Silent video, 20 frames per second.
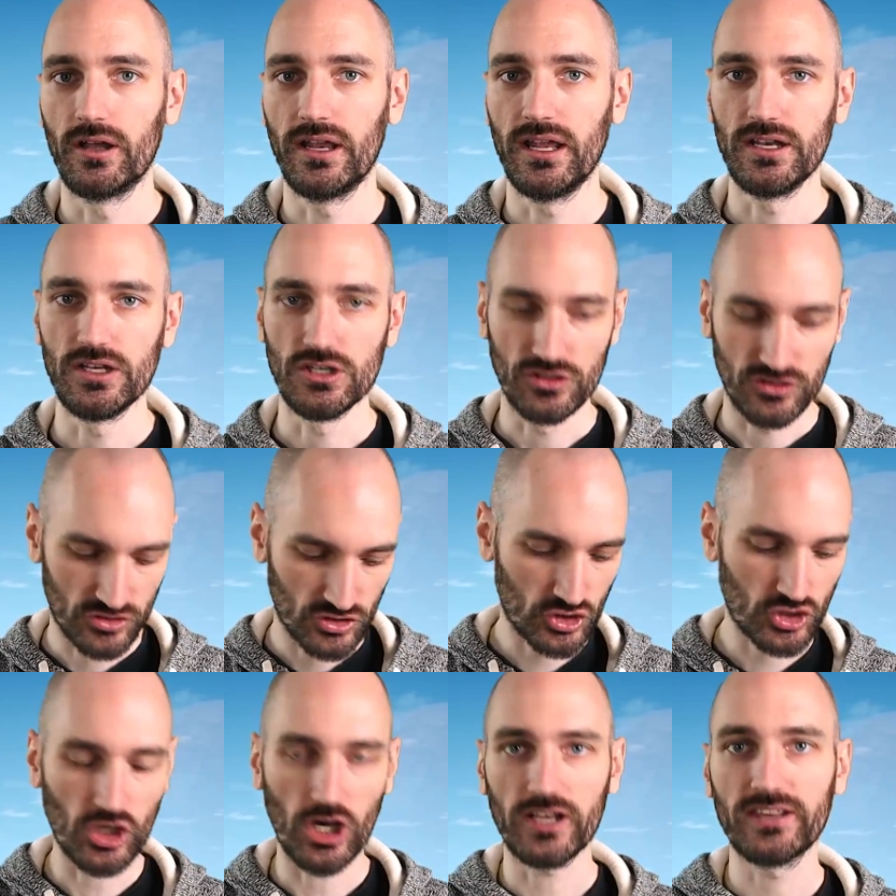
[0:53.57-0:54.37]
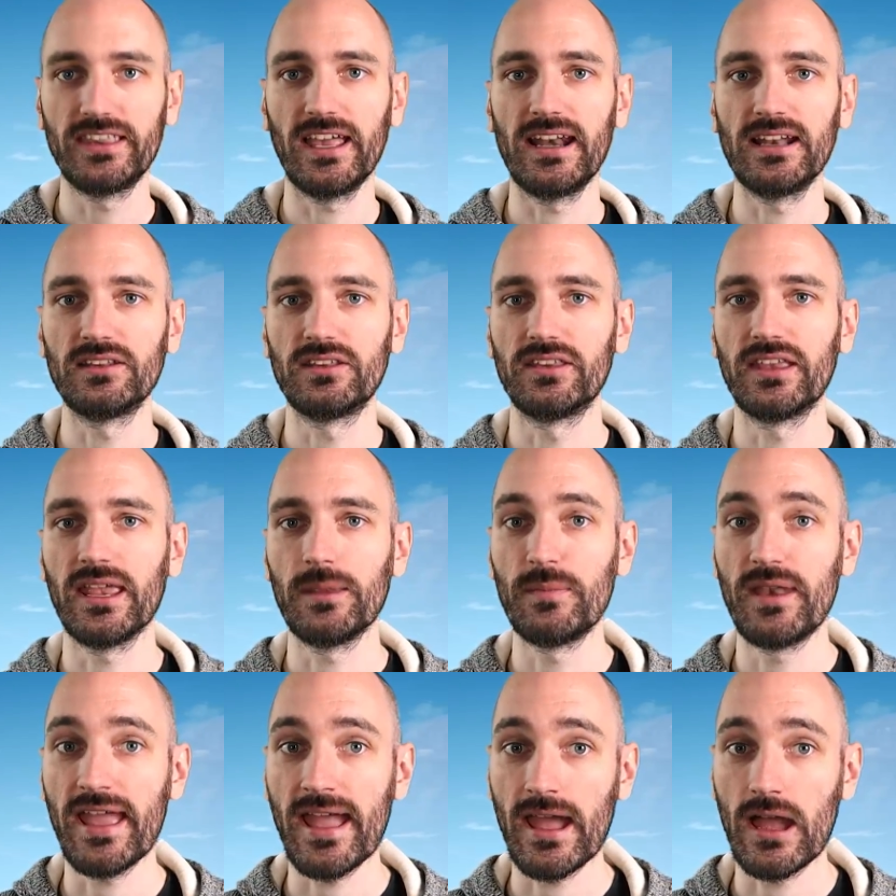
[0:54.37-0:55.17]
and just chuck that into the
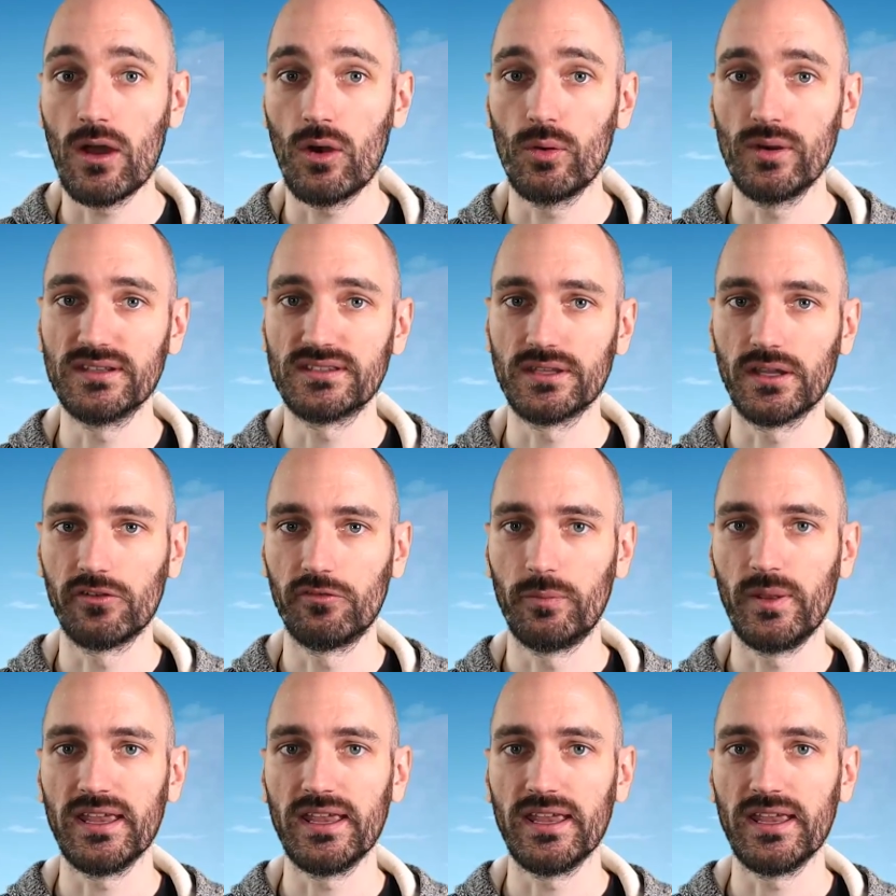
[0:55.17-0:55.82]
game now instead of